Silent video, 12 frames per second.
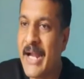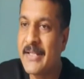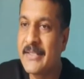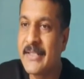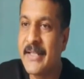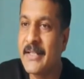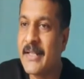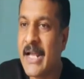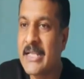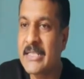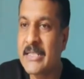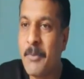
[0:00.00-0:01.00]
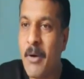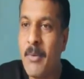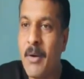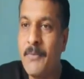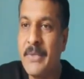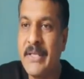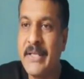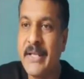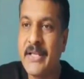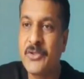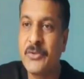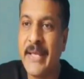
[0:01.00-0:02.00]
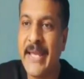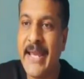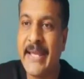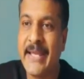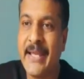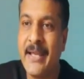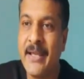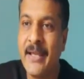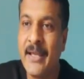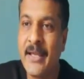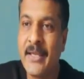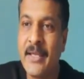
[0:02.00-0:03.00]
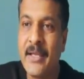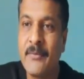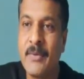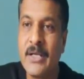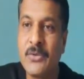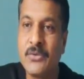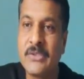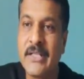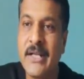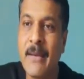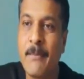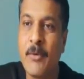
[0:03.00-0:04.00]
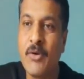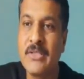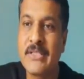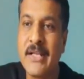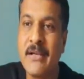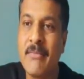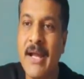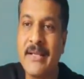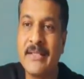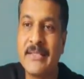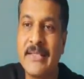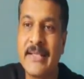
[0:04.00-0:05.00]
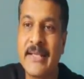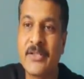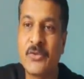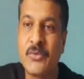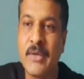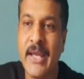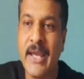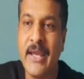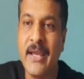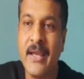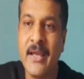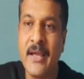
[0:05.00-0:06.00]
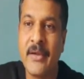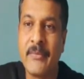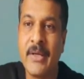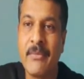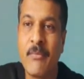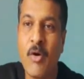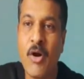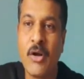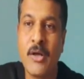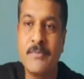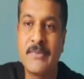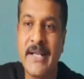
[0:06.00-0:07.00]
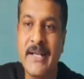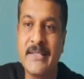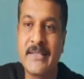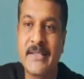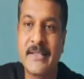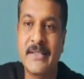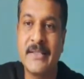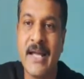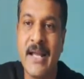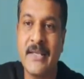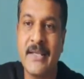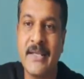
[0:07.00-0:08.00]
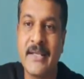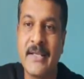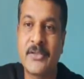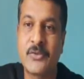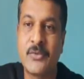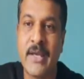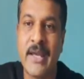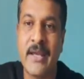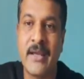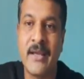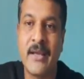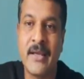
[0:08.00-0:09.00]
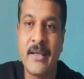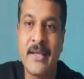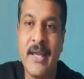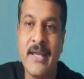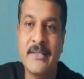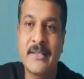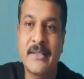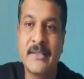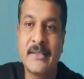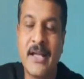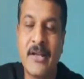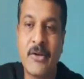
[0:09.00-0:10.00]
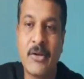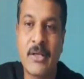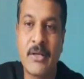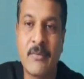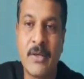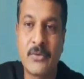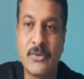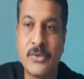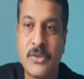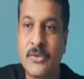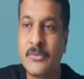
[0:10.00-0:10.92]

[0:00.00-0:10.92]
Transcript: Z transform of E raised to AK equal to Z upon Z minus E raised to A, where mod of Z is greater than E raised to A. K is greater than or equal to 0.